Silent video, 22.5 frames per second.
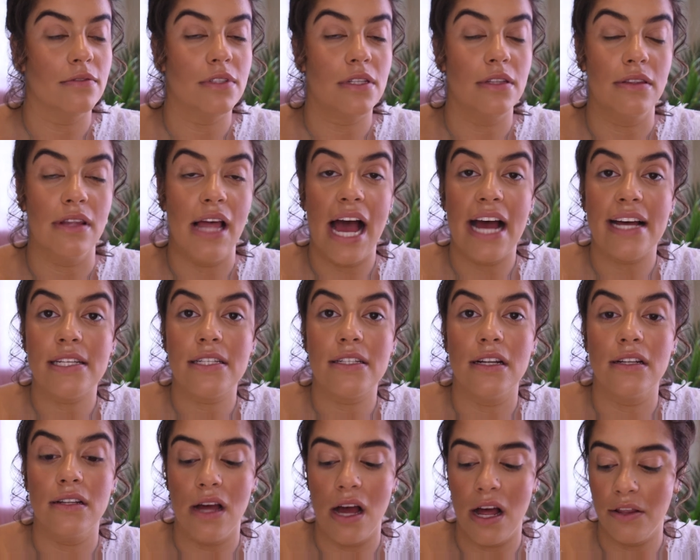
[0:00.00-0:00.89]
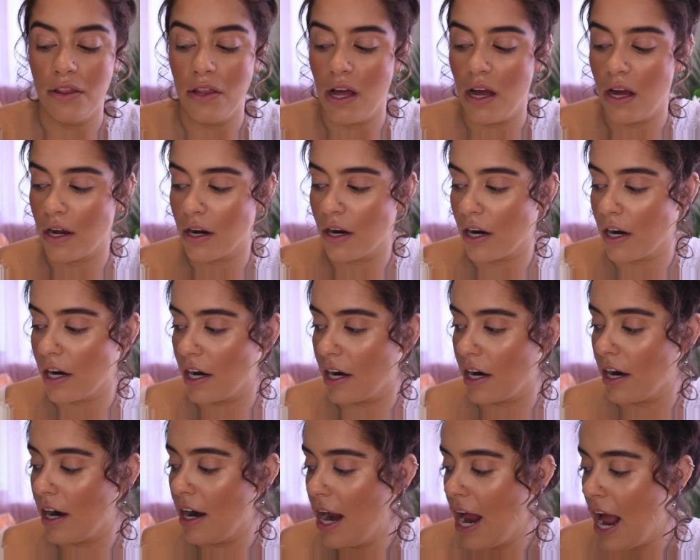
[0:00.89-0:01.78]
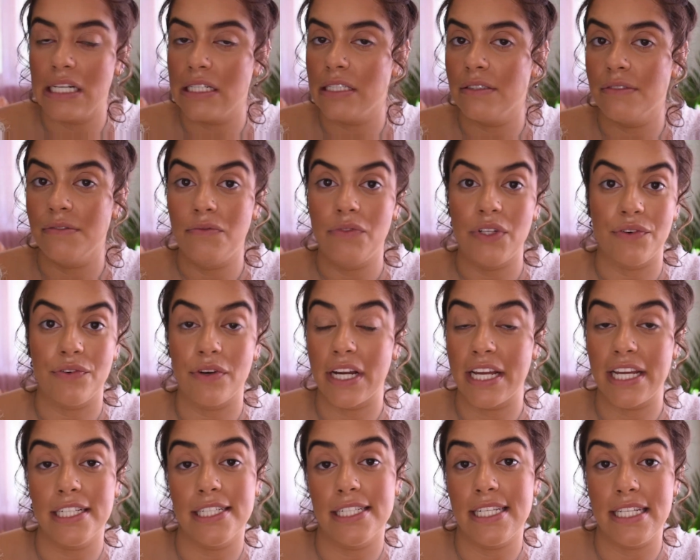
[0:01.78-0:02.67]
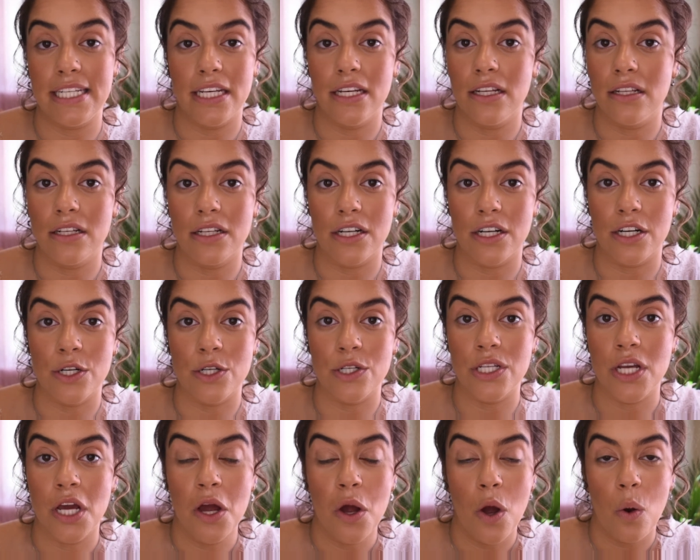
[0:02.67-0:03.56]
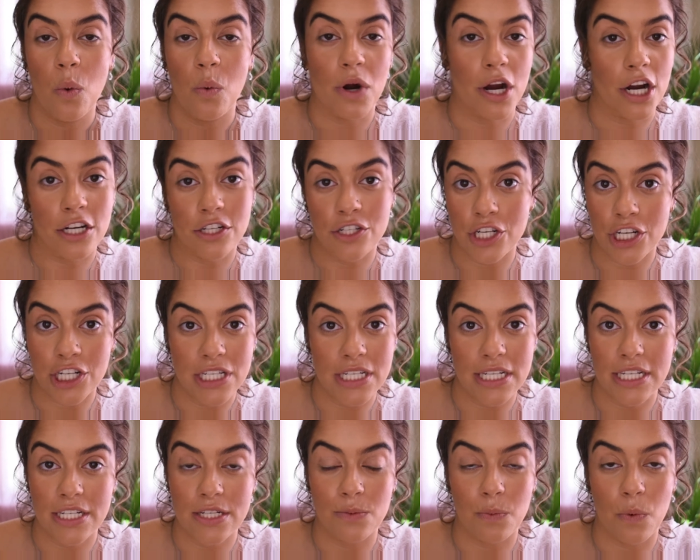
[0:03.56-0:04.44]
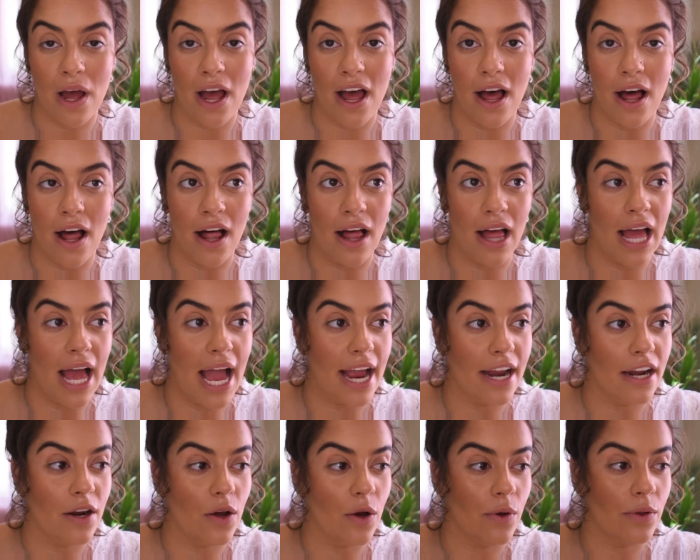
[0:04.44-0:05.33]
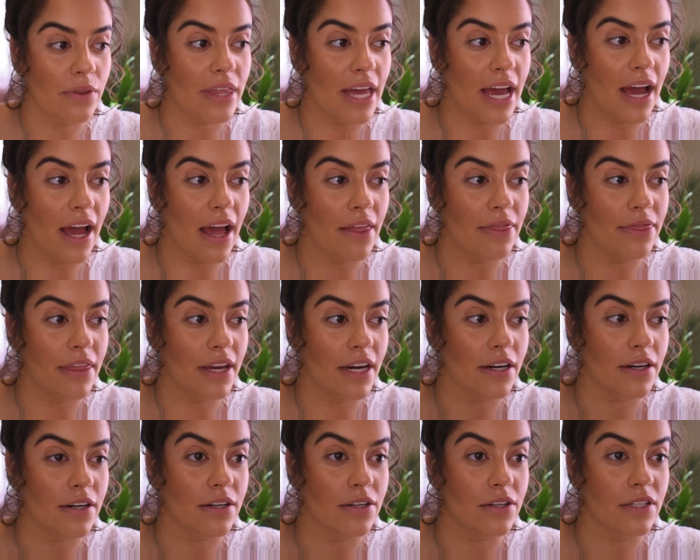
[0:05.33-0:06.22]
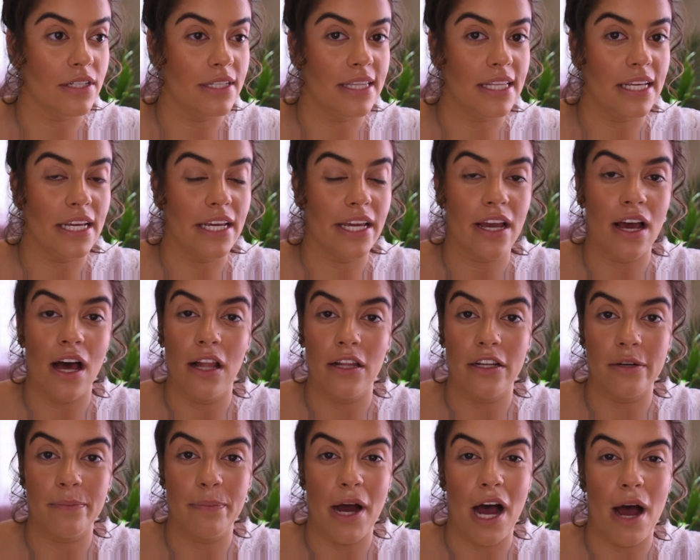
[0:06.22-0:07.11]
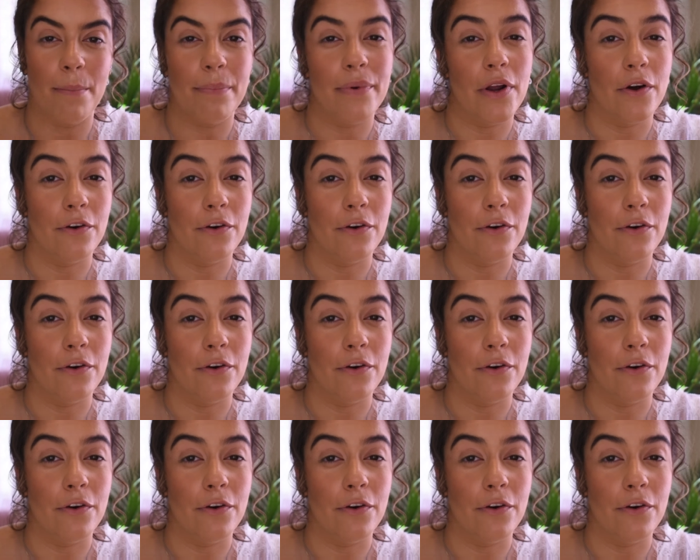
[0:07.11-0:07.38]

last a lot longer. A lot of different concealers work just as well. I know that there's the ColourPop